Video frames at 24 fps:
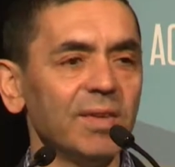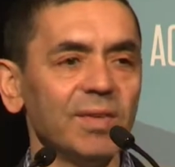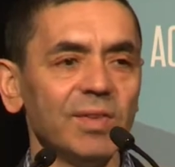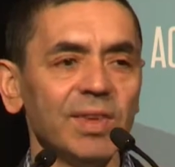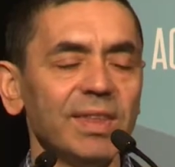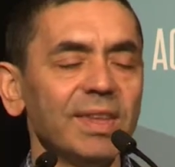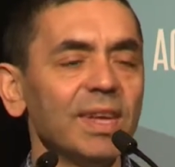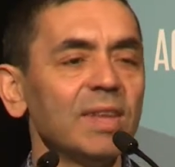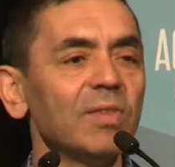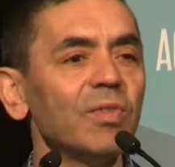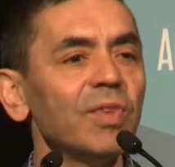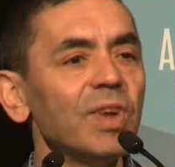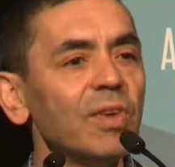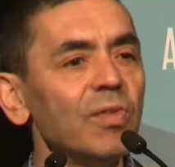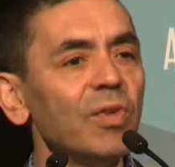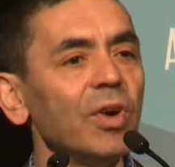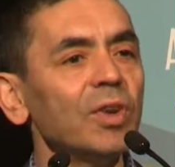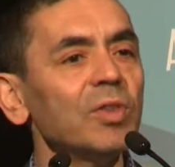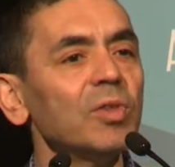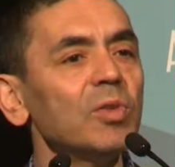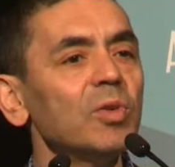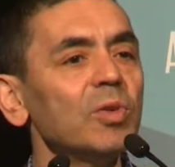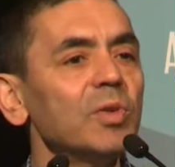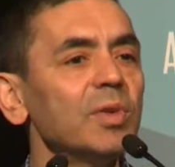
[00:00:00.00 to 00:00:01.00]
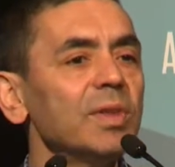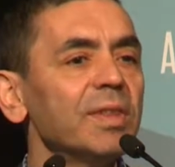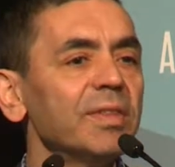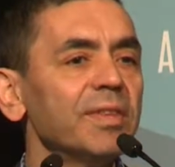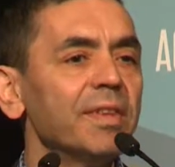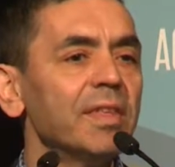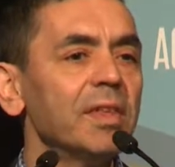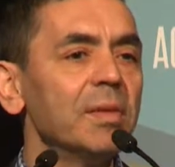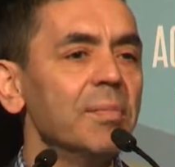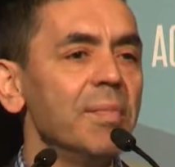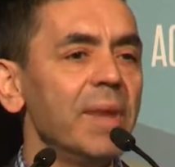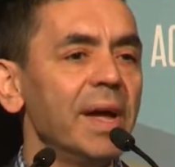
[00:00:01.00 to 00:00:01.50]
said we want to
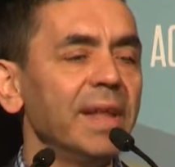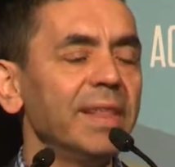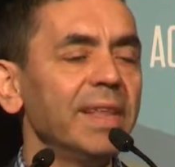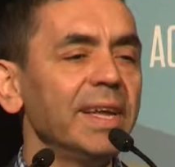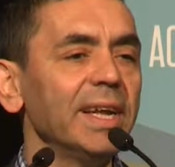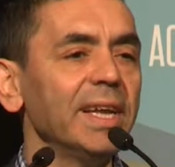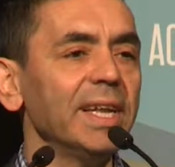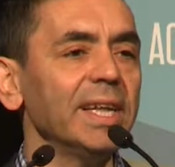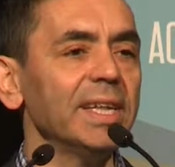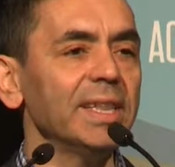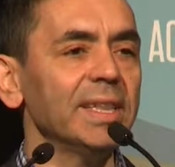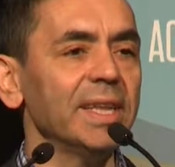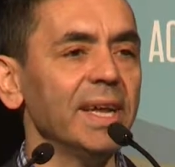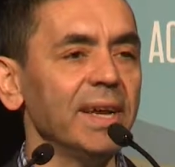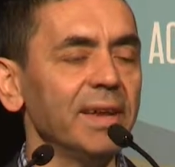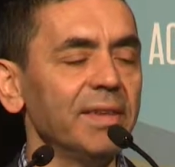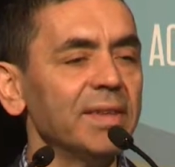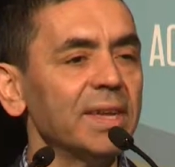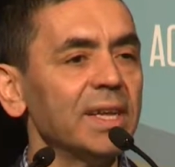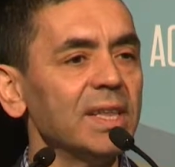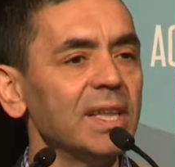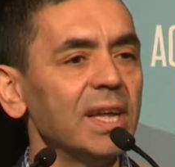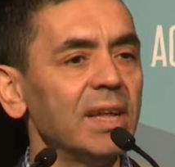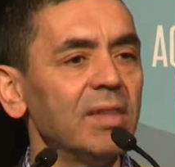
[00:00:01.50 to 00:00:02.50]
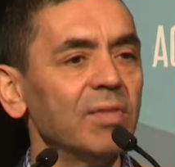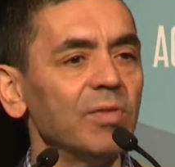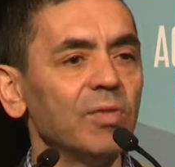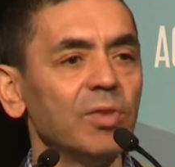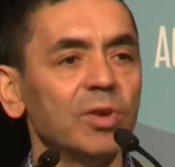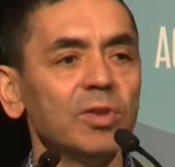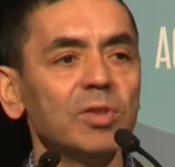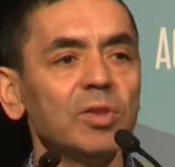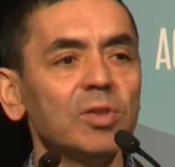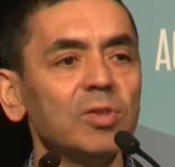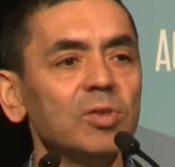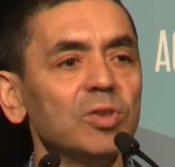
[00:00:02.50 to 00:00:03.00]
systematically test that and
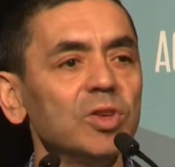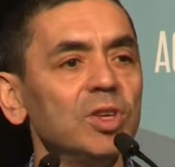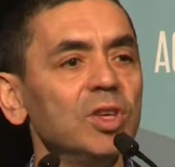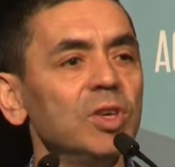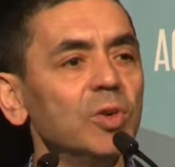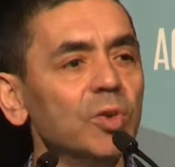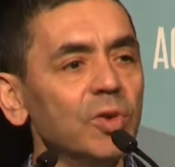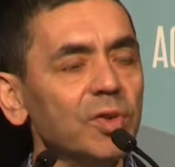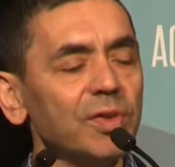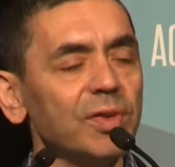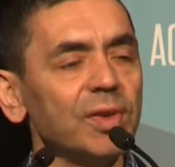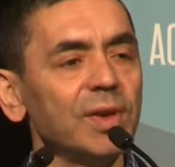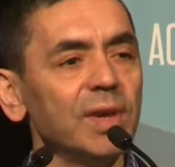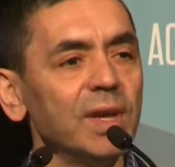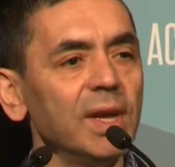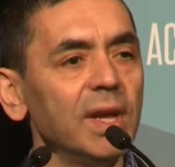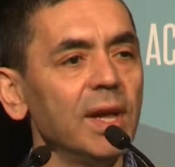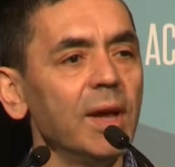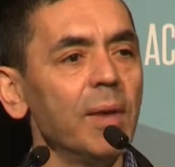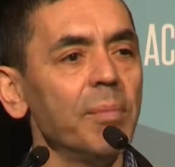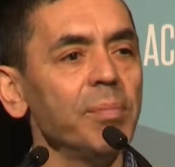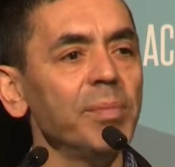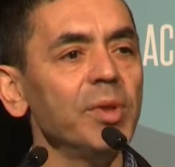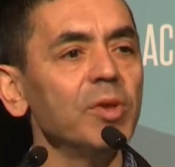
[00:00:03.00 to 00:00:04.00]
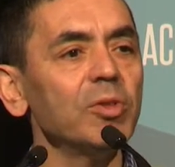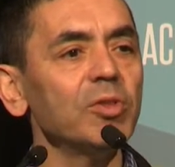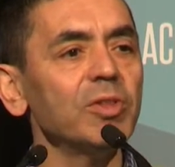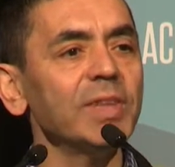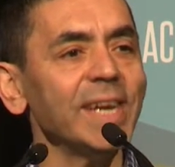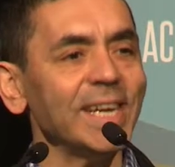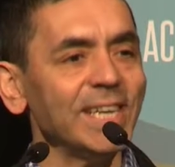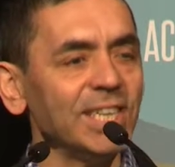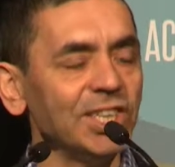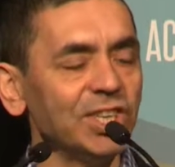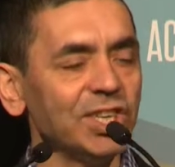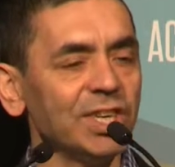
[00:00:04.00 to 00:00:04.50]
want to use
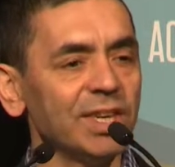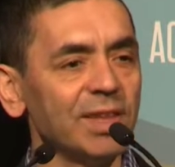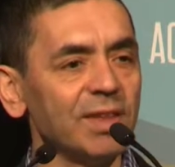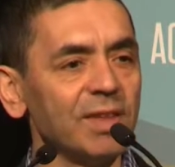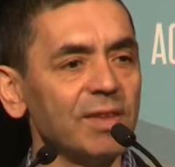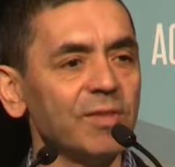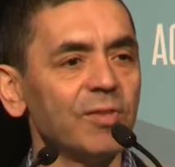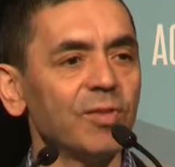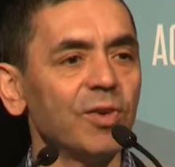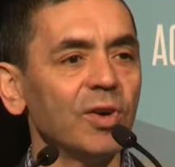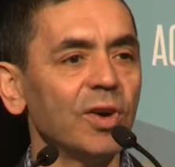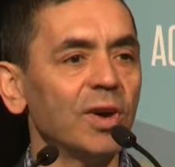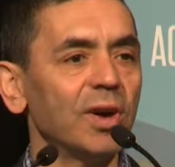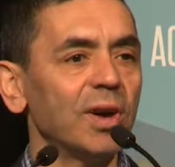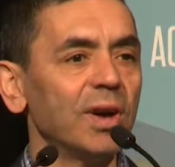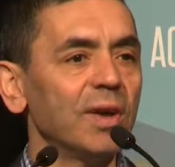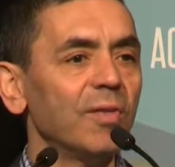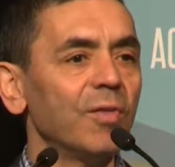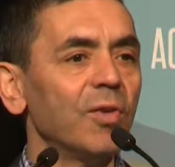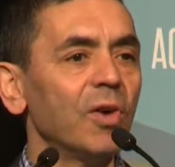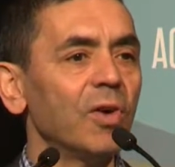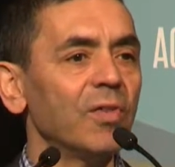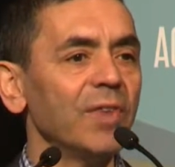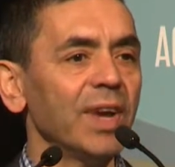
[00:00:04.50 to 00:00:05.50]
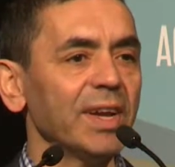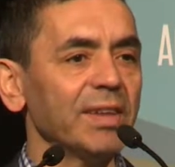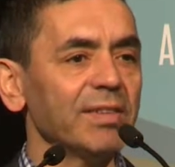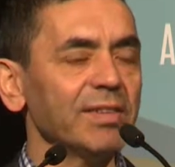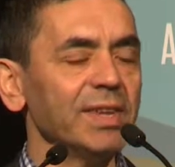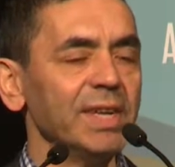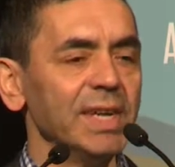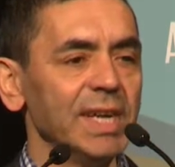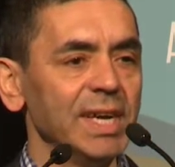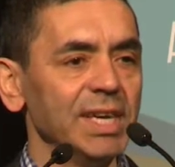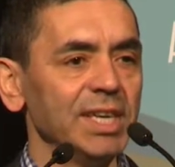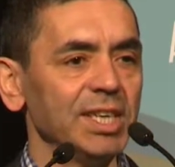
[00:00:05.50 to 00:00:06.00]
mutations for
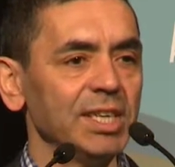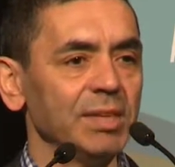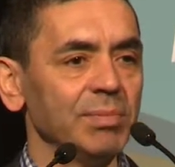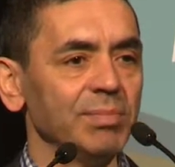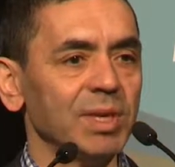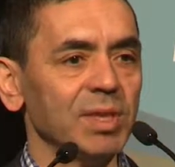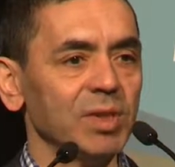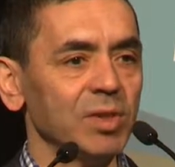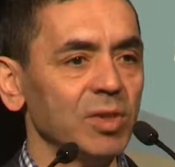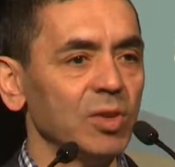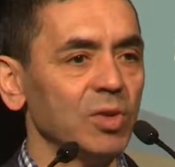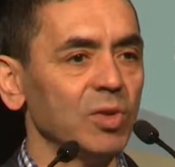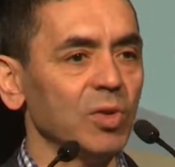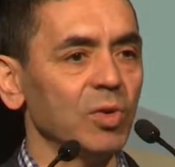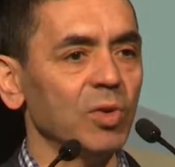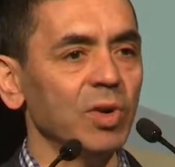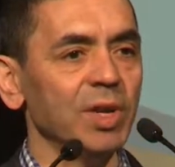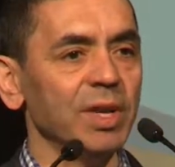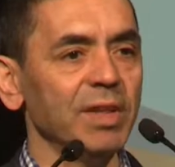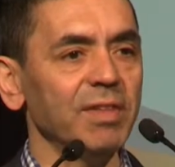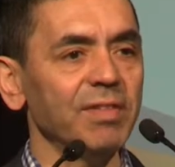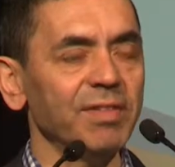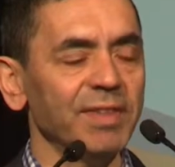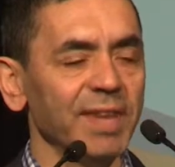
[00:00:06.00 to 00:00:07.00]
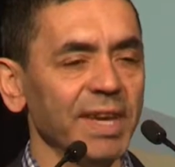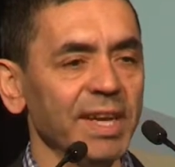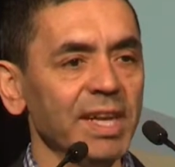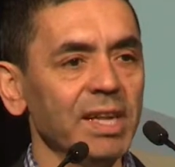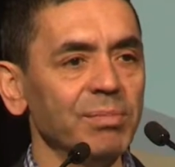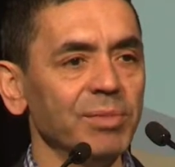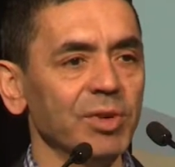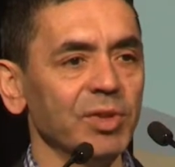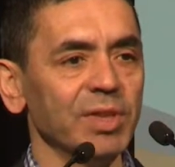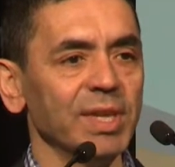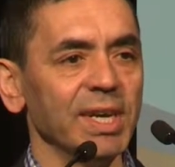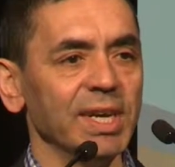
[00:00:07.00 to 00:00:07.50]
vaccination, but not only single
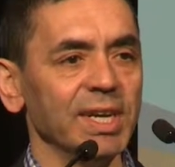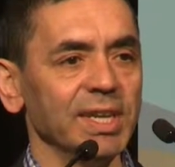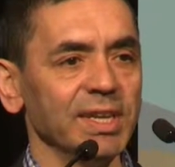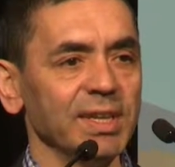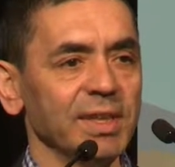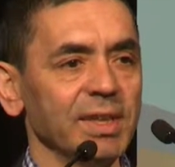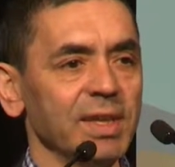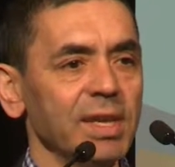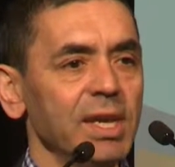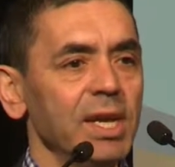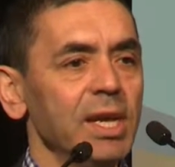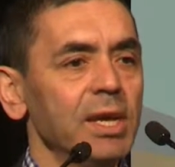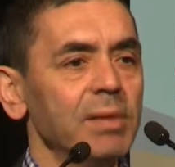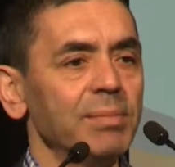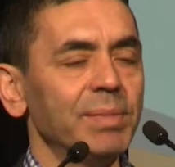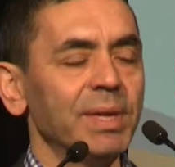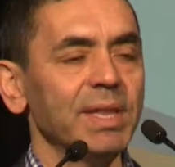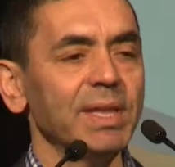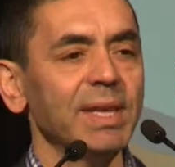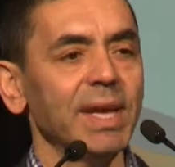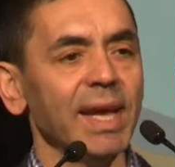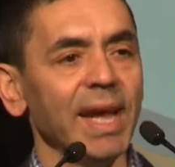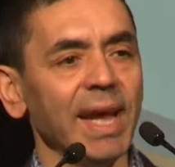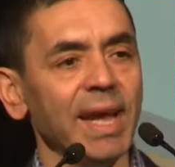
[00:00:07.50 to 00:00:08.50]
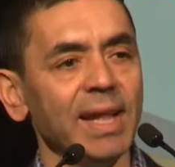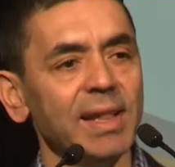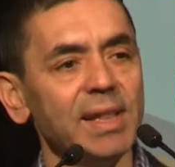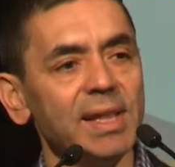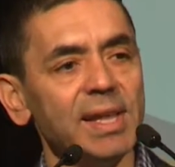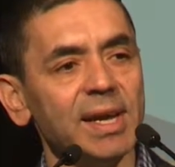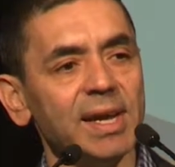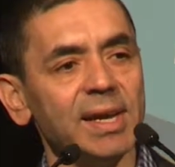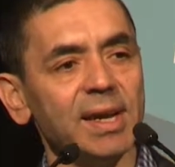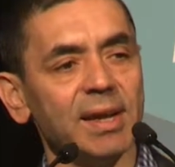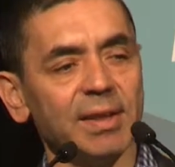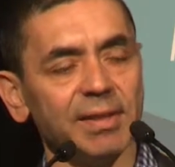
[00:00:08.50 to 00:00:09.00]
mutation, but the
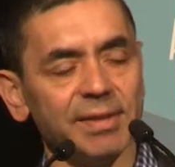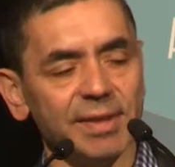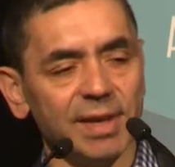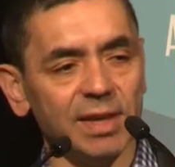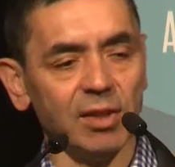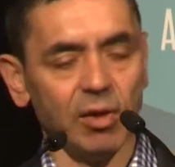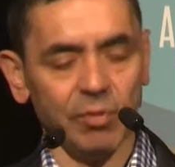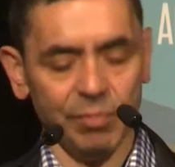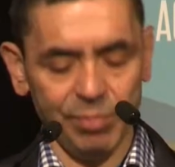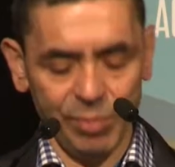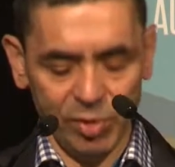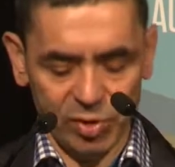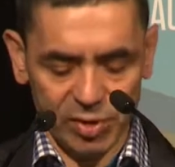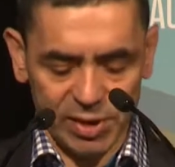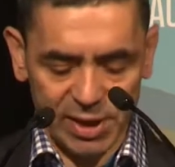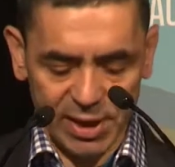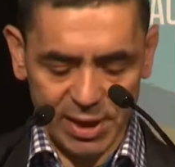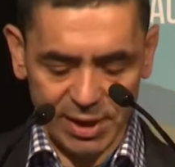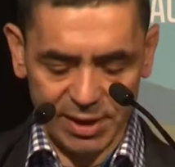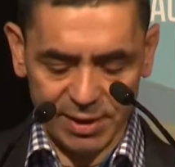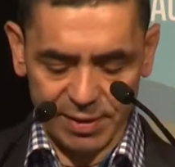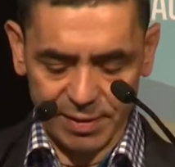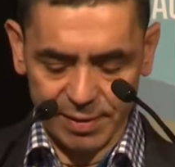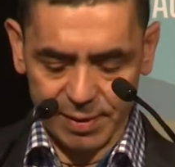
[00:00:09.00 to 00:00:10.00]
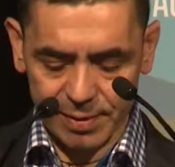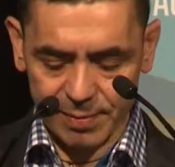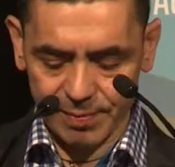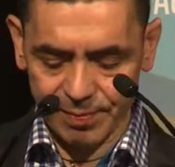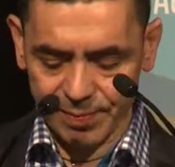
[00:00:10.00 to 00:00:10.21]
entire set of mutations.